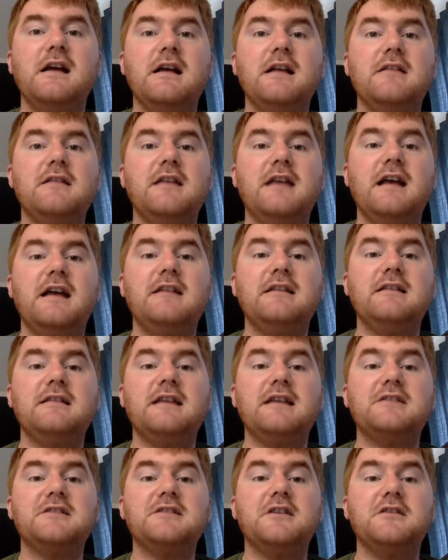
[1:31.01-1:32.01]
then
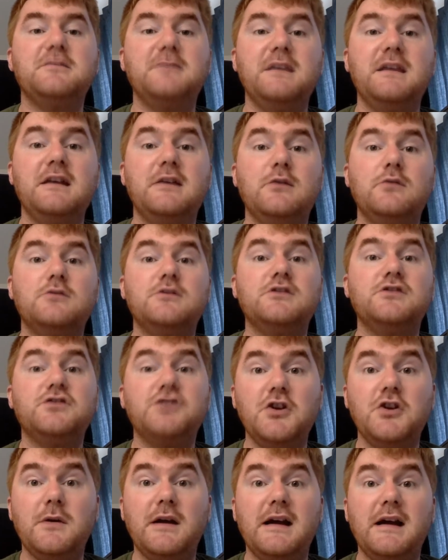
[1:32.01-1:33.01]
that's going to be equal to
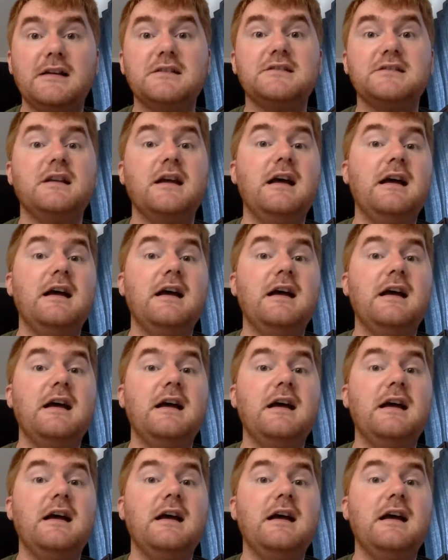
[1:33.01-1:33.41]
2x.